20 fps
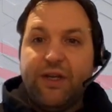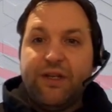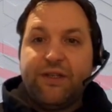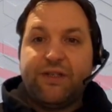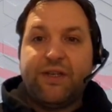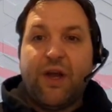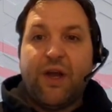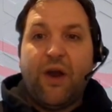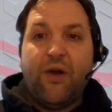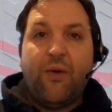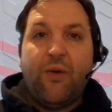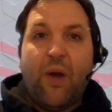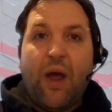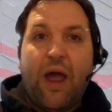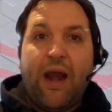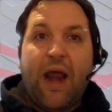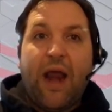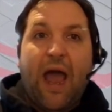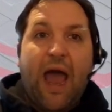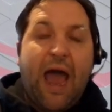So,
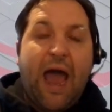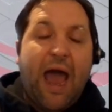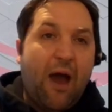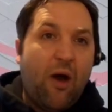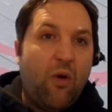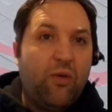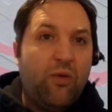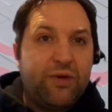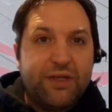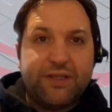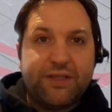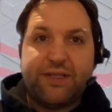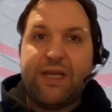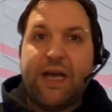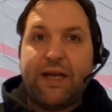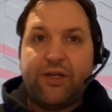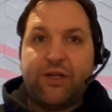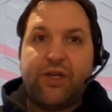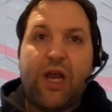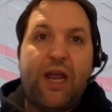and how does
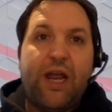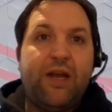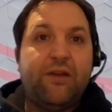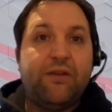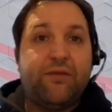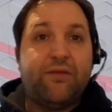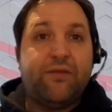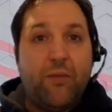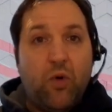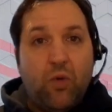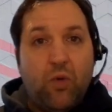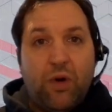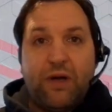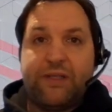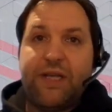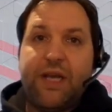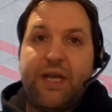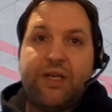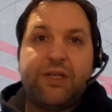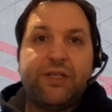that change from an
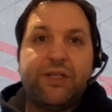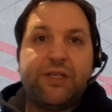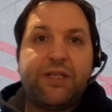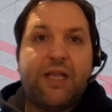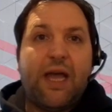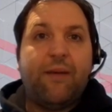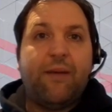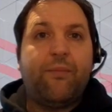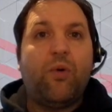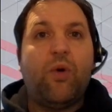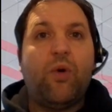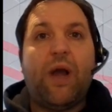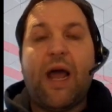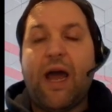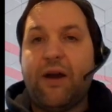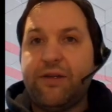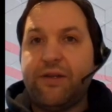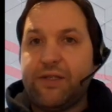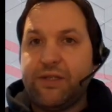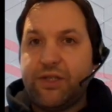organization standpoint?
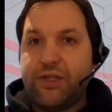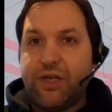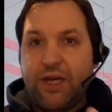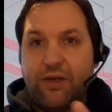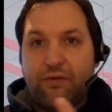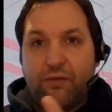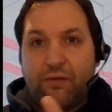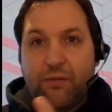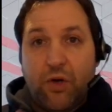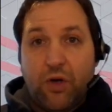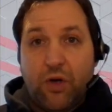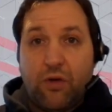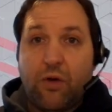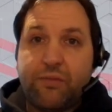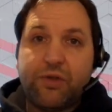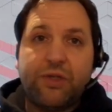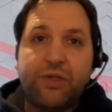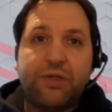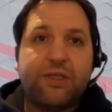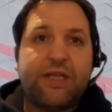How does it change from an
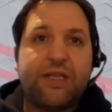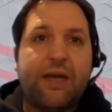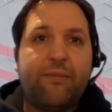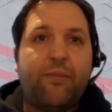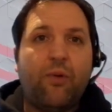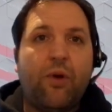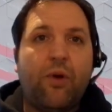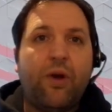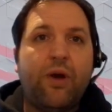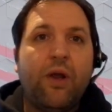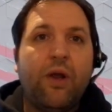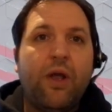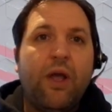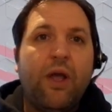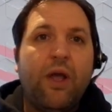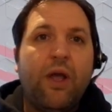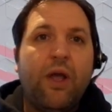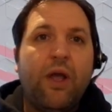adoption standpoint?